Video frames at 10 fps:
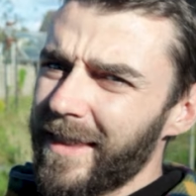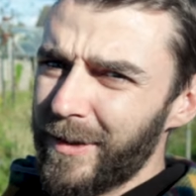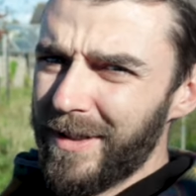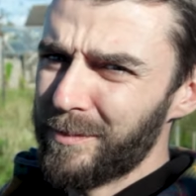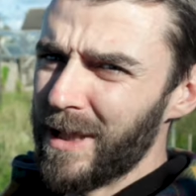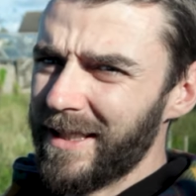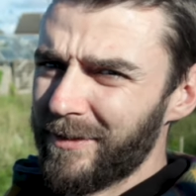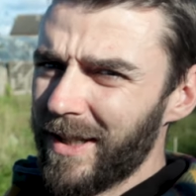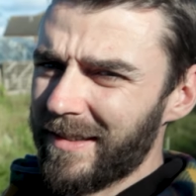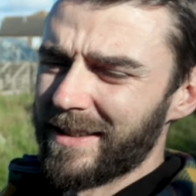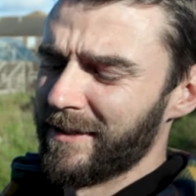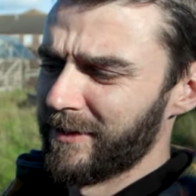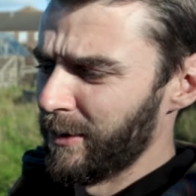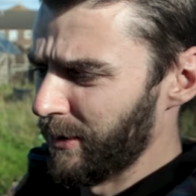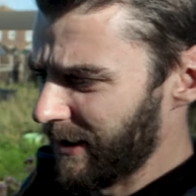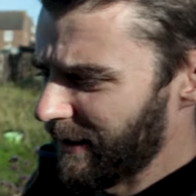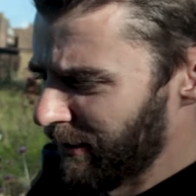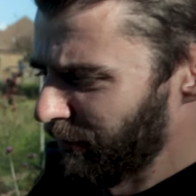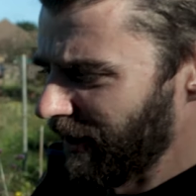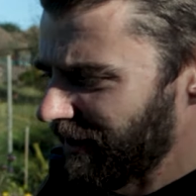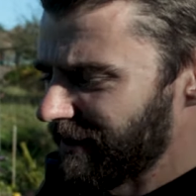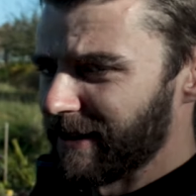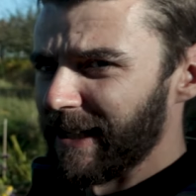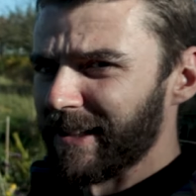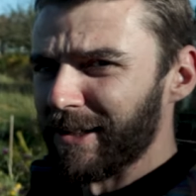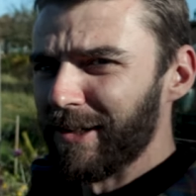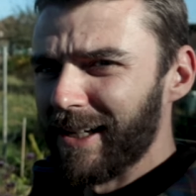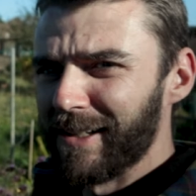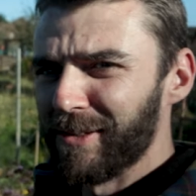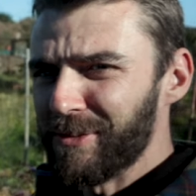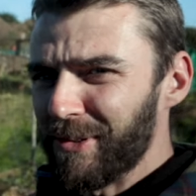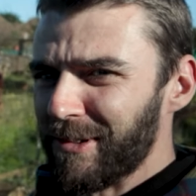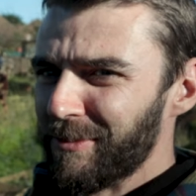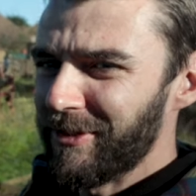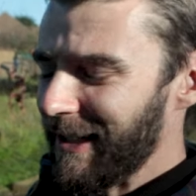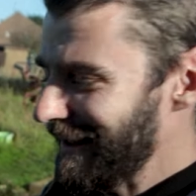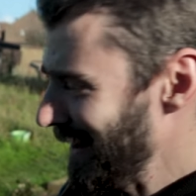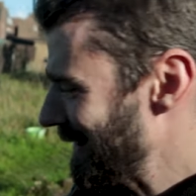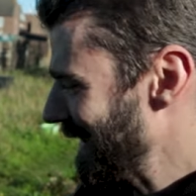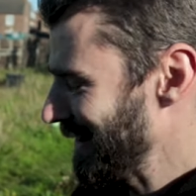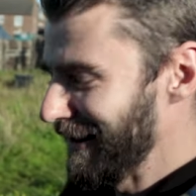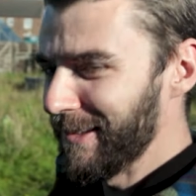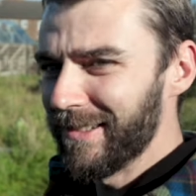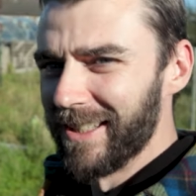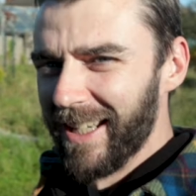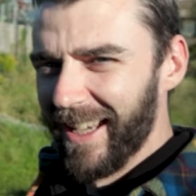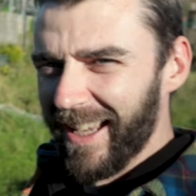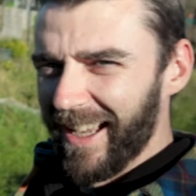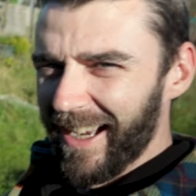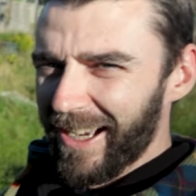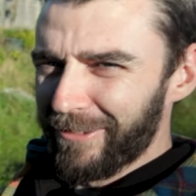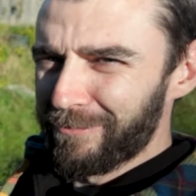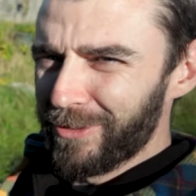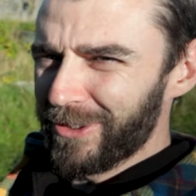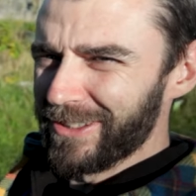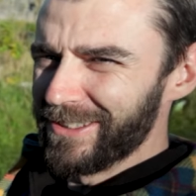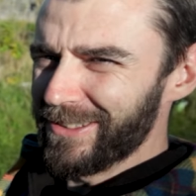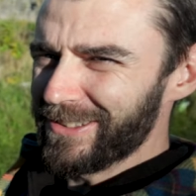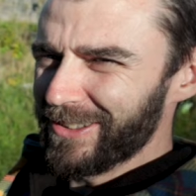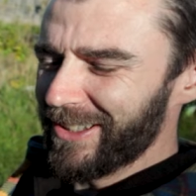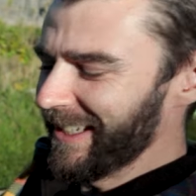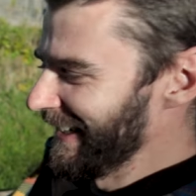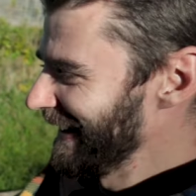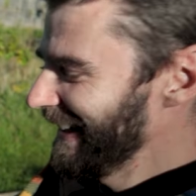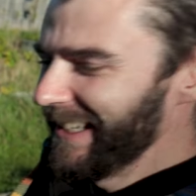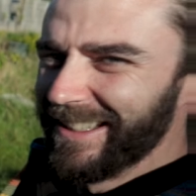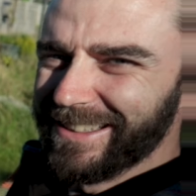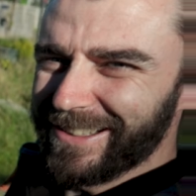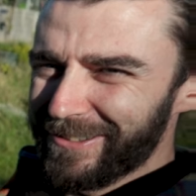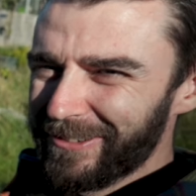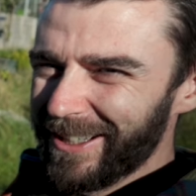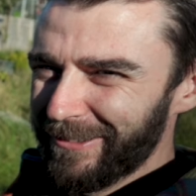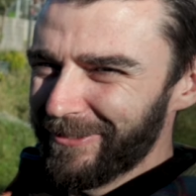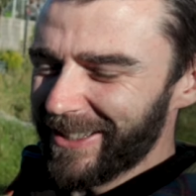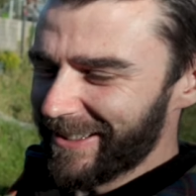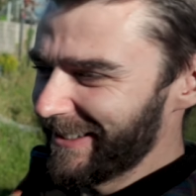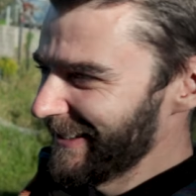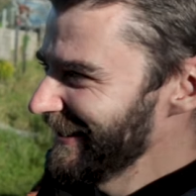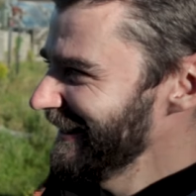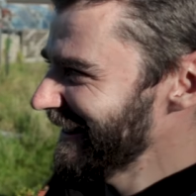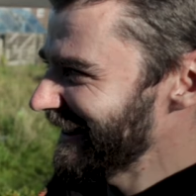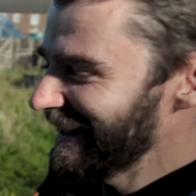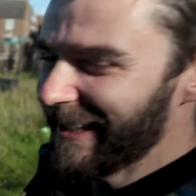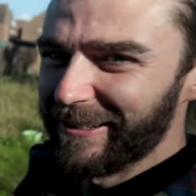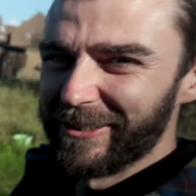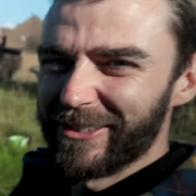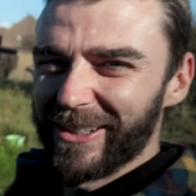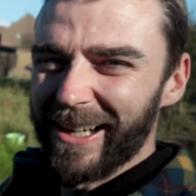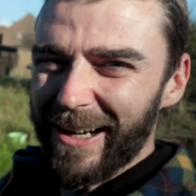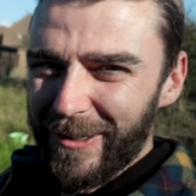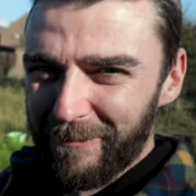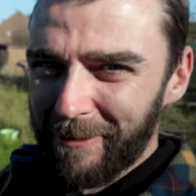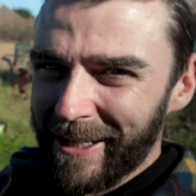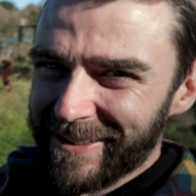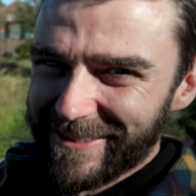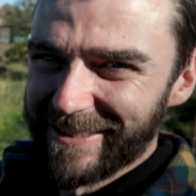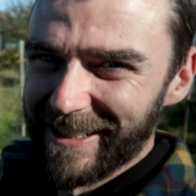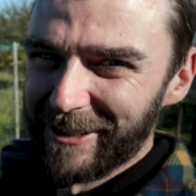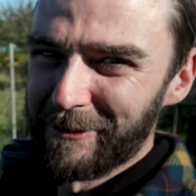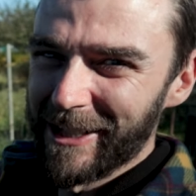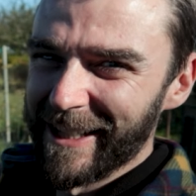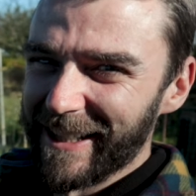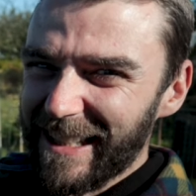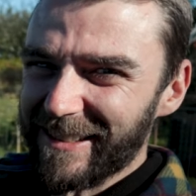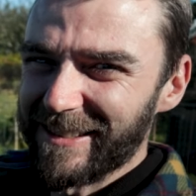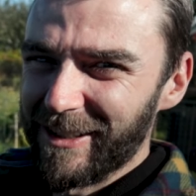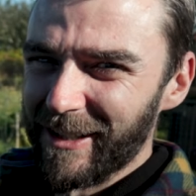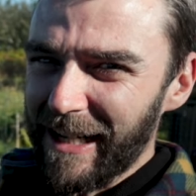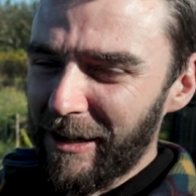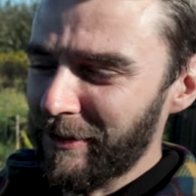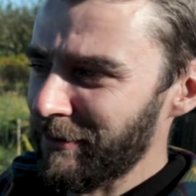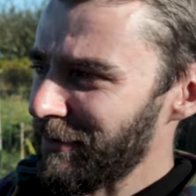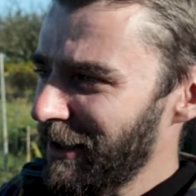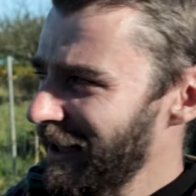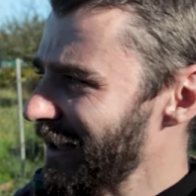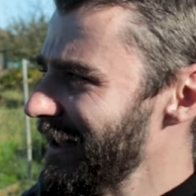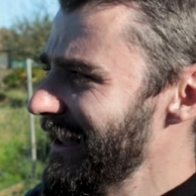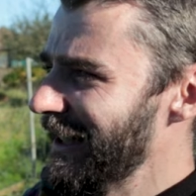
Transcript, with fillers: There is plenty of other stuff I want to get on with today though, and I've got some fantastic news. I've bought a new toy, a new wheelbarrow. Look at that. We've got a home base nearby that's going out of, uh,